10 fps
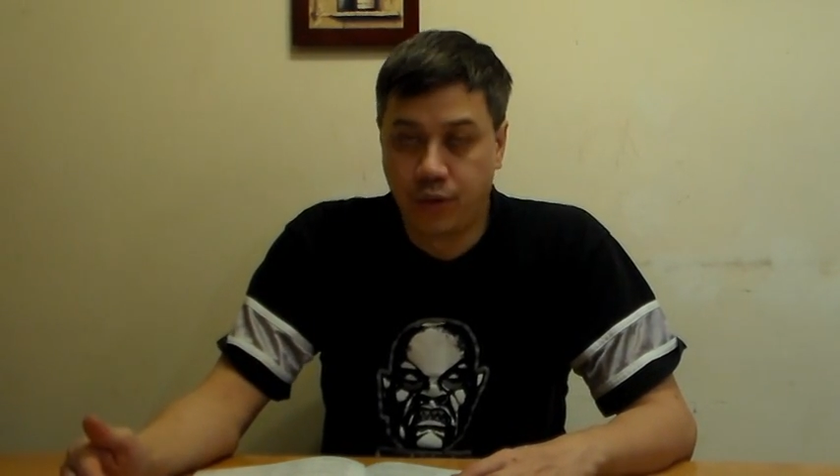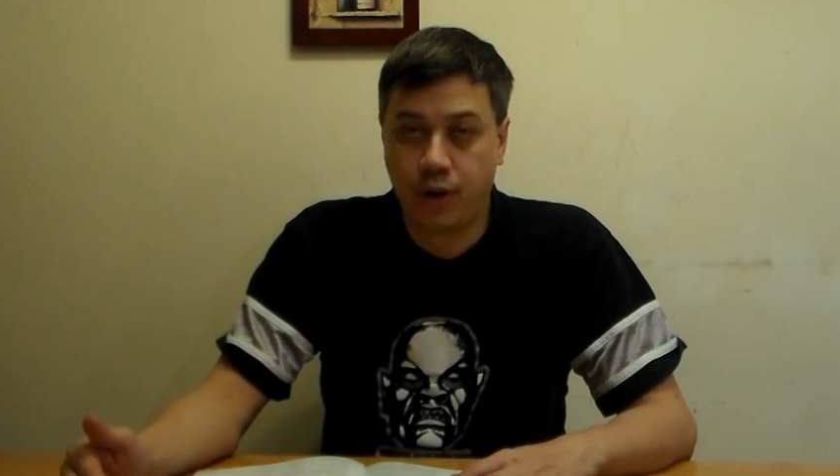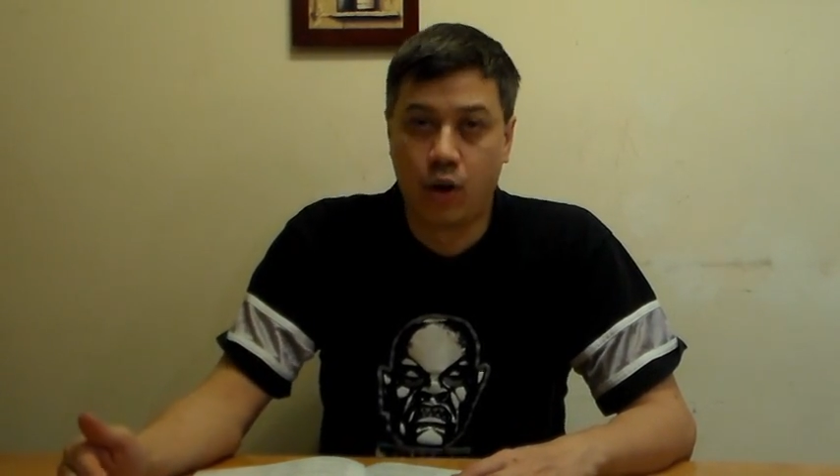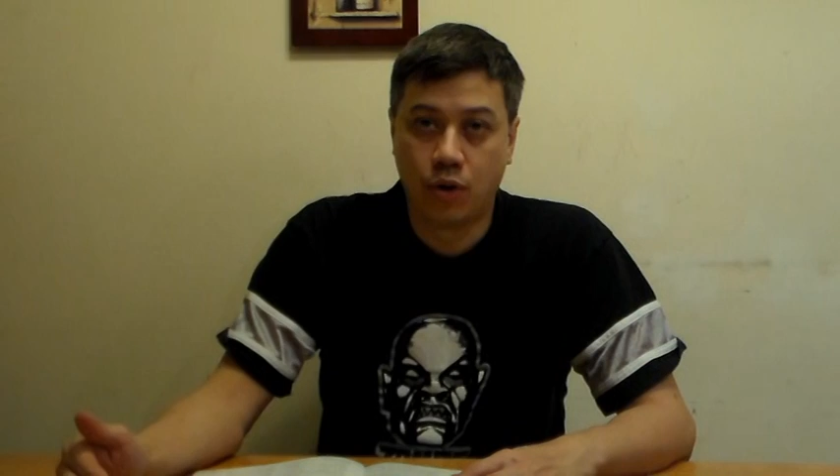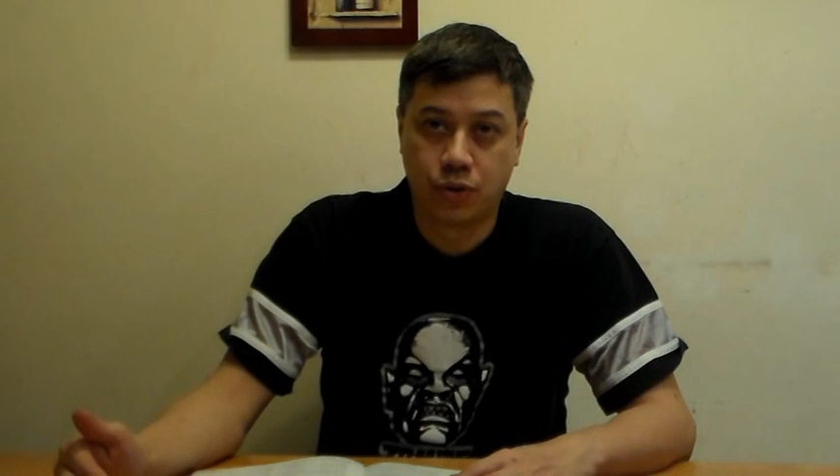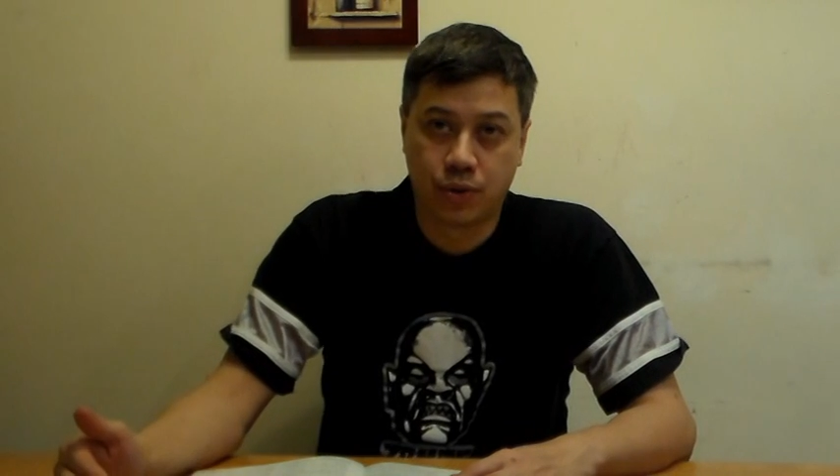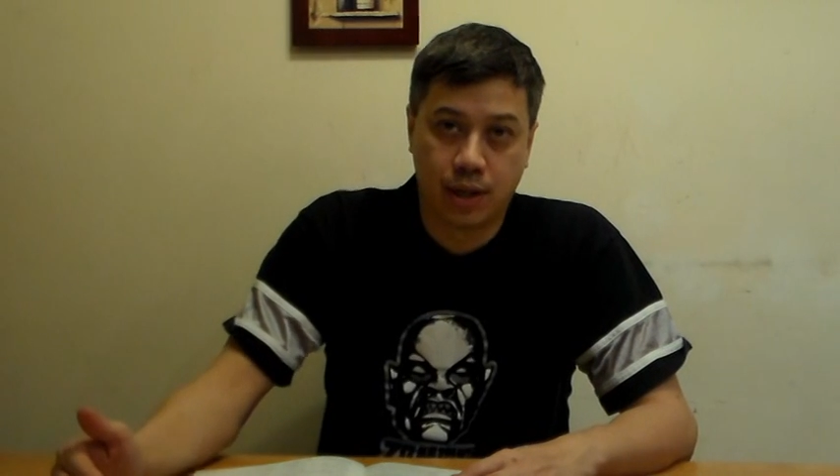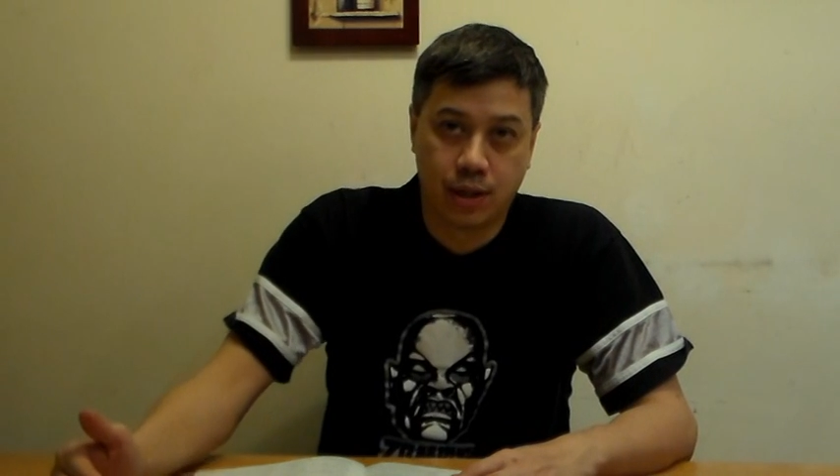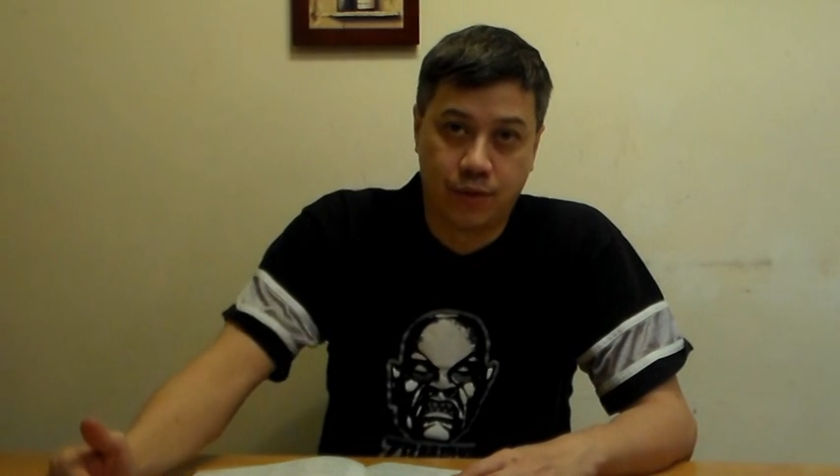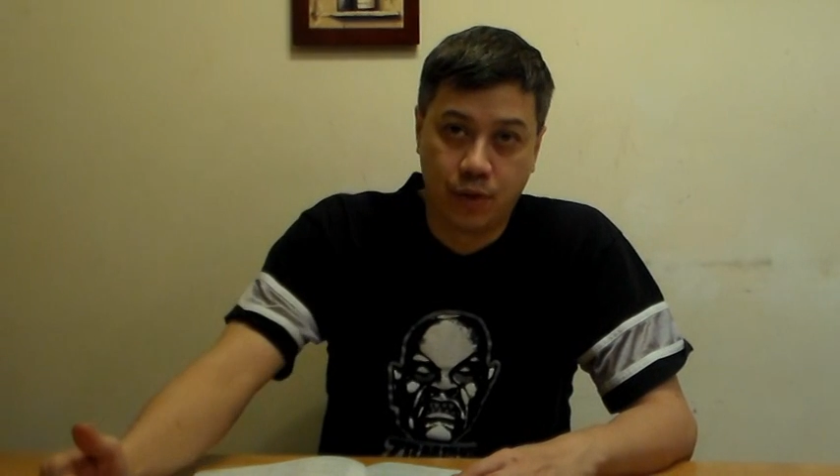they also
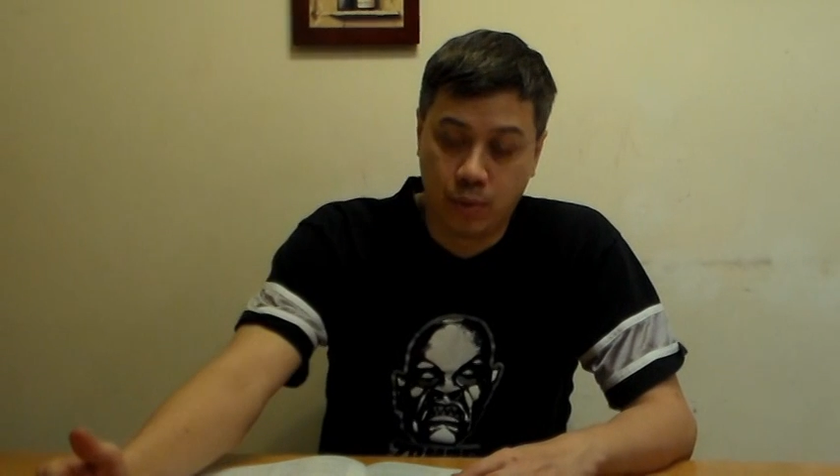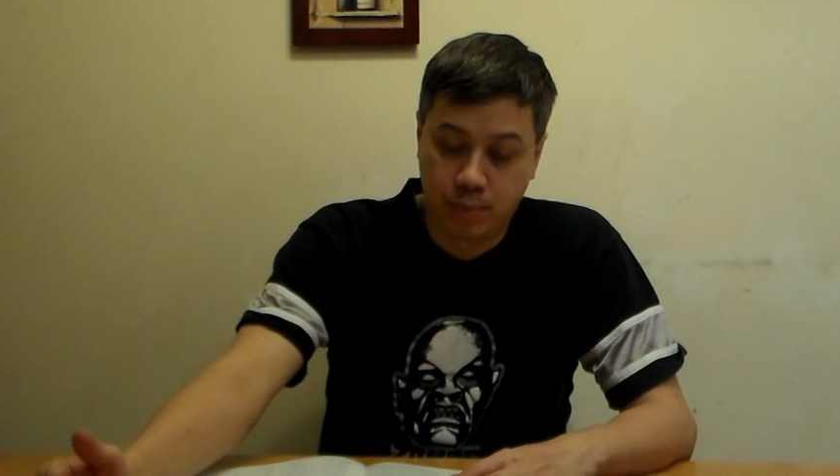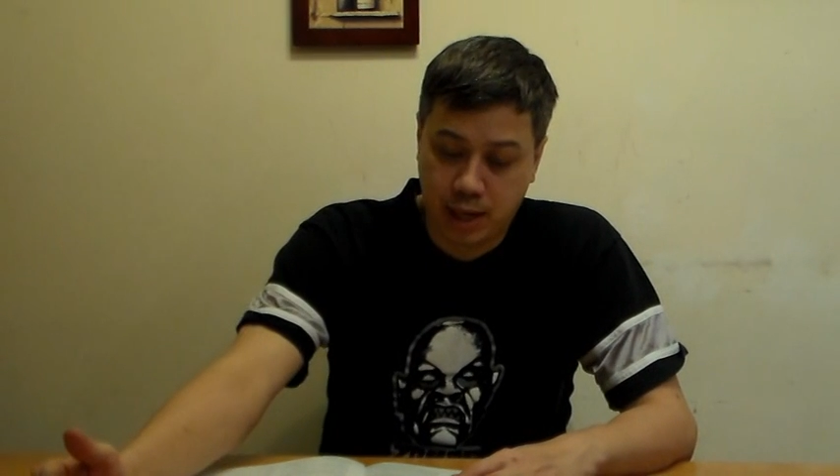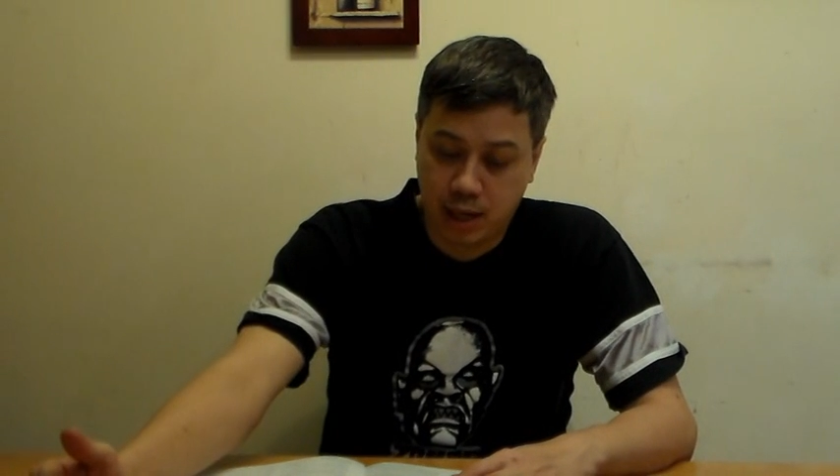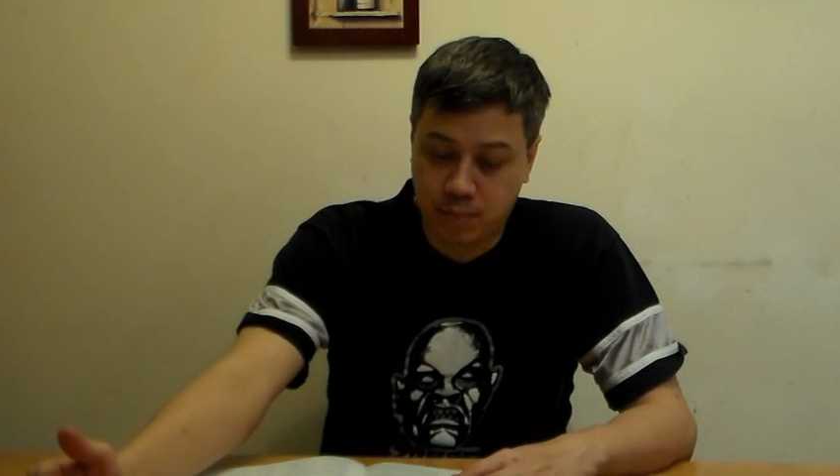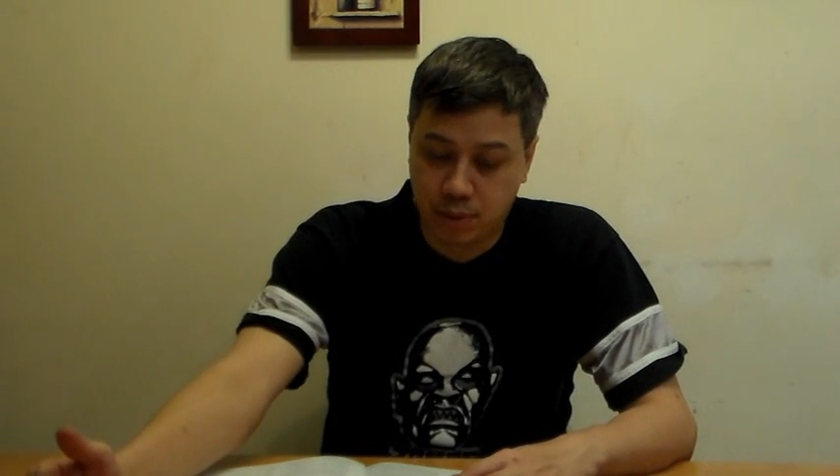get the feel no pain